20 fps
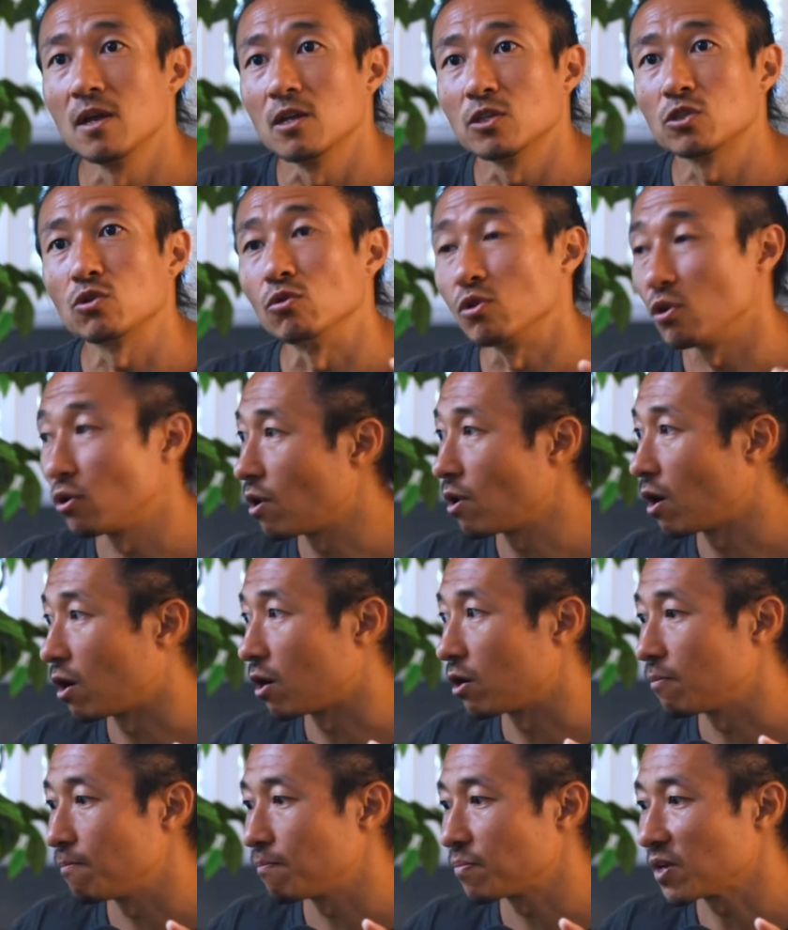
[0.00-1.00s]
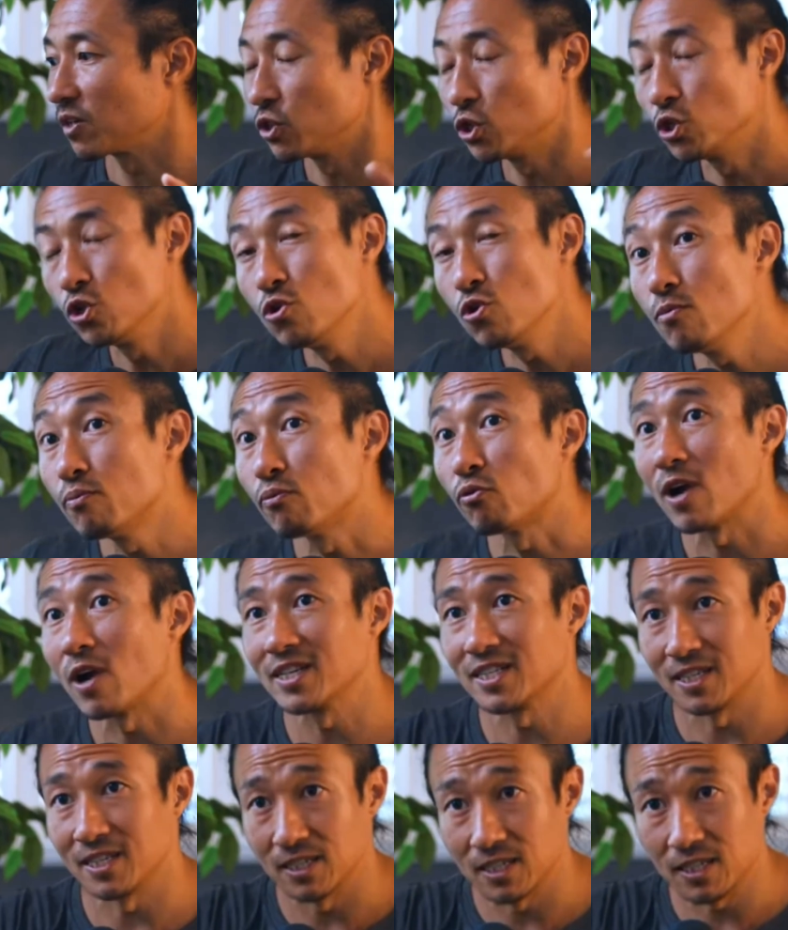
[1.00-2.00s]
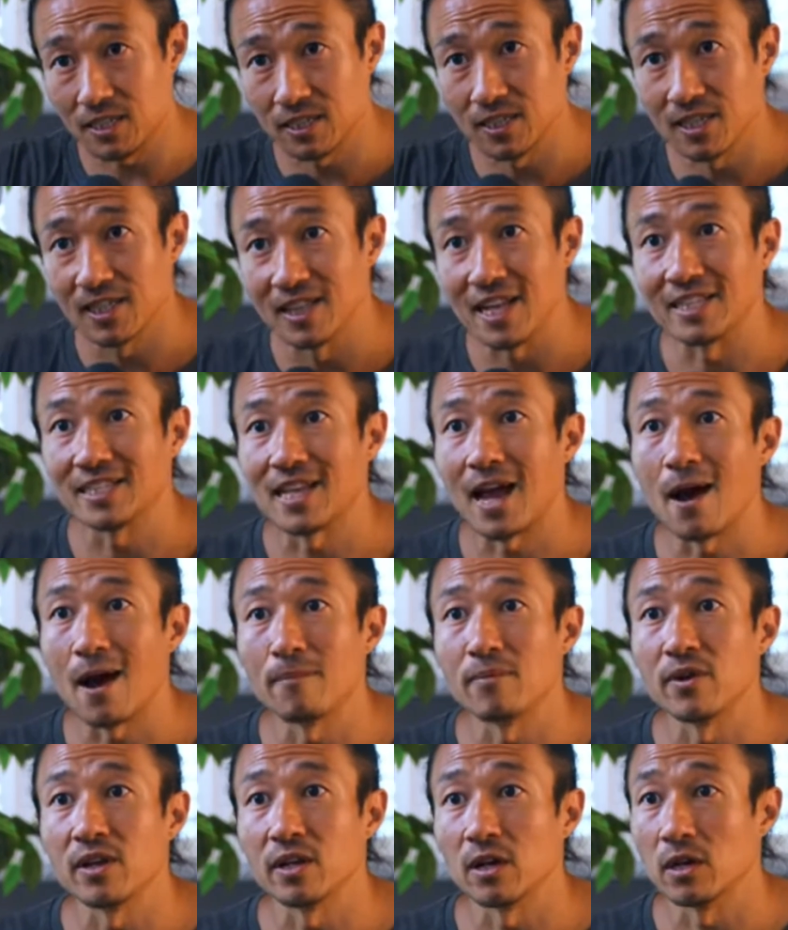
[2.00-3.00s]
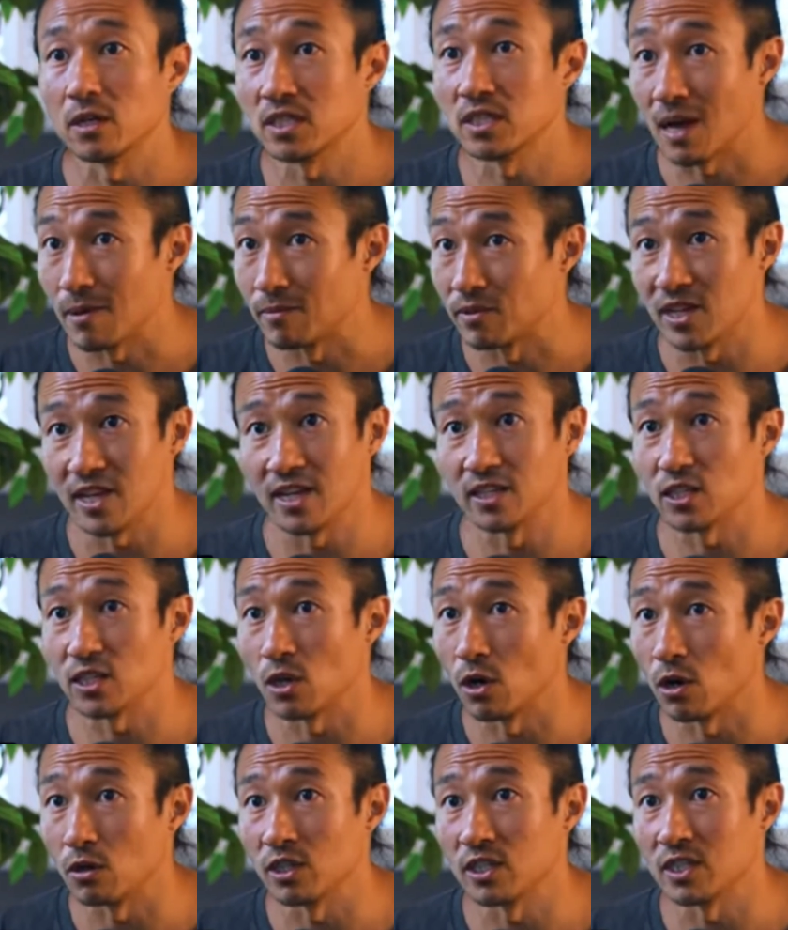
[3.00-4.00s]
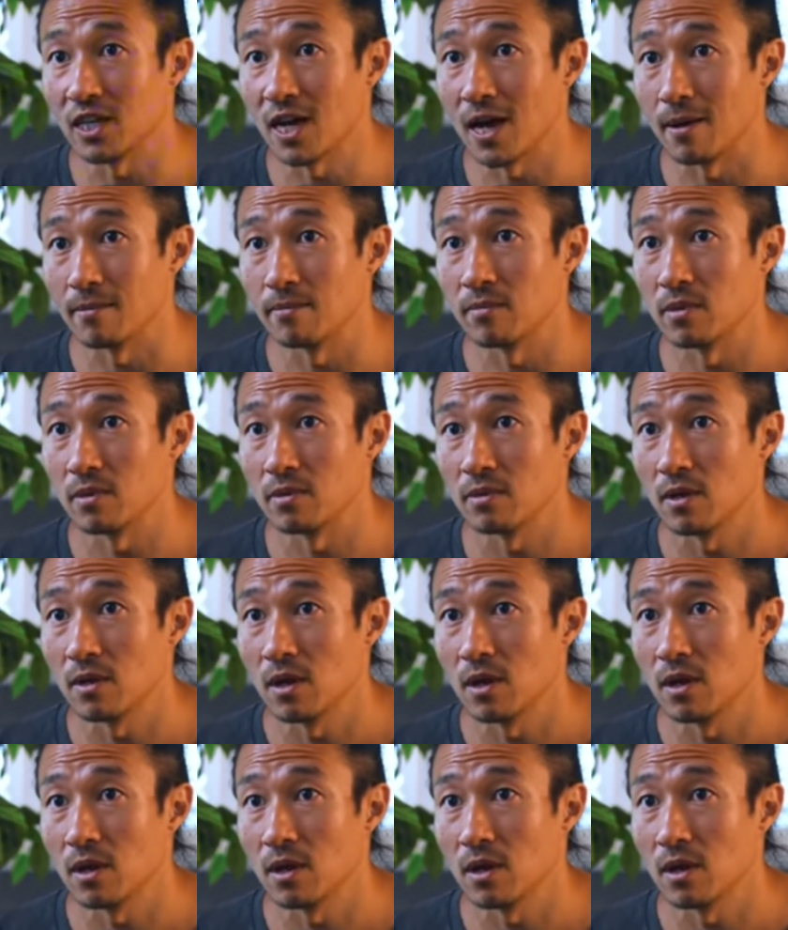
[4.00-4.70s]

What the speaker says: So there are two presence that's happening simultaneously all the time.